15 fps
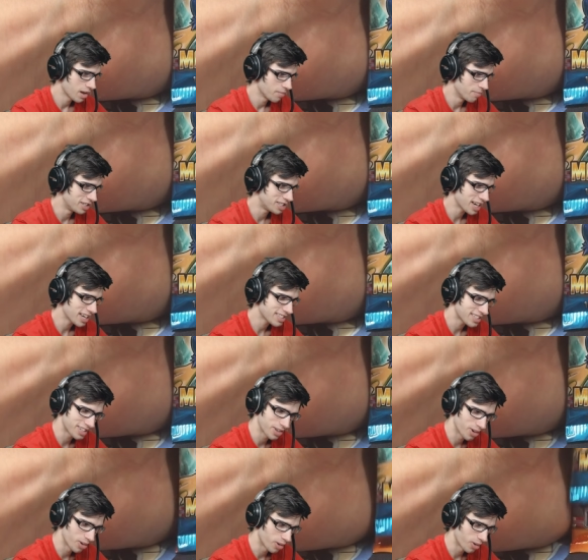
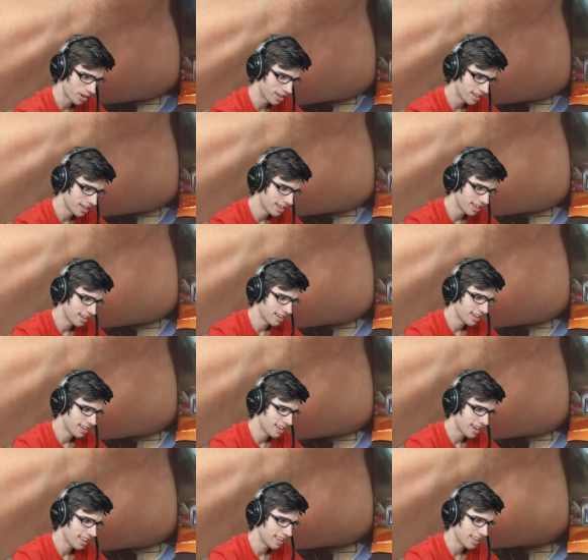Majestic Dawn,
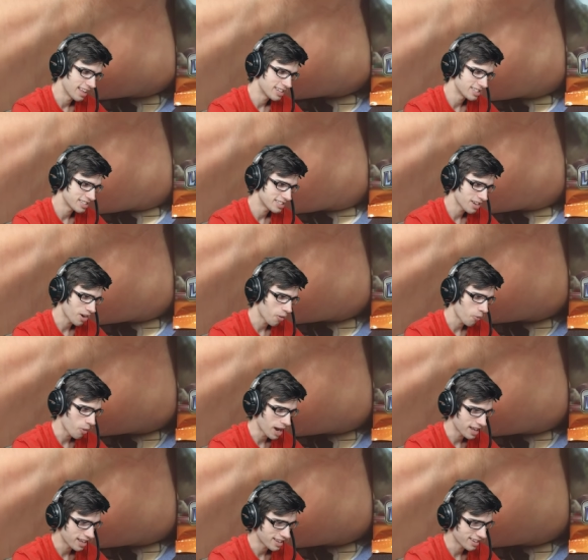and Legends
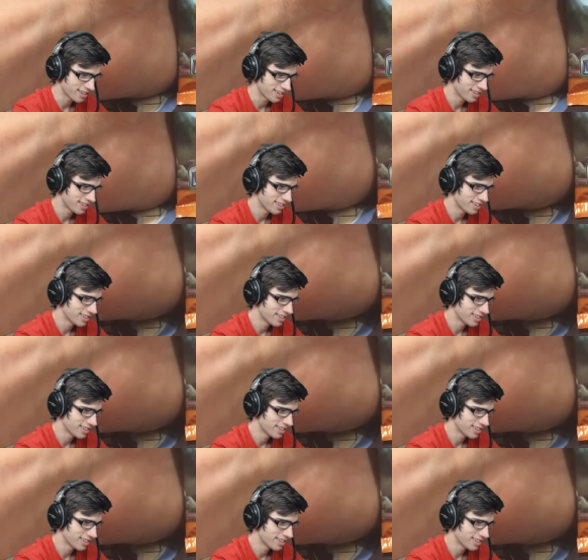Awaken.